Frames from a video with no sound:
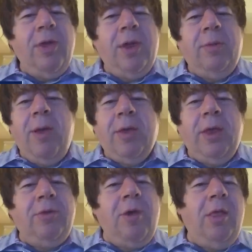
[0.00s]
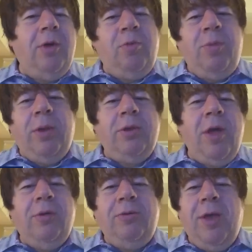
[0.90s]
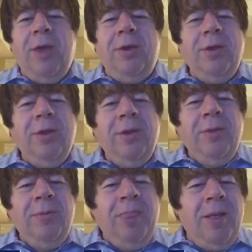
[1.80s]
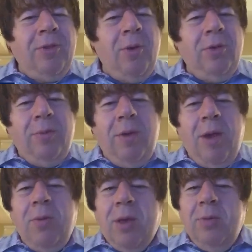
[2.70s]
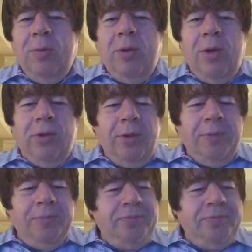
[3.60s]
It's not about get a dollar, spend $1.10. It's always about what can we build.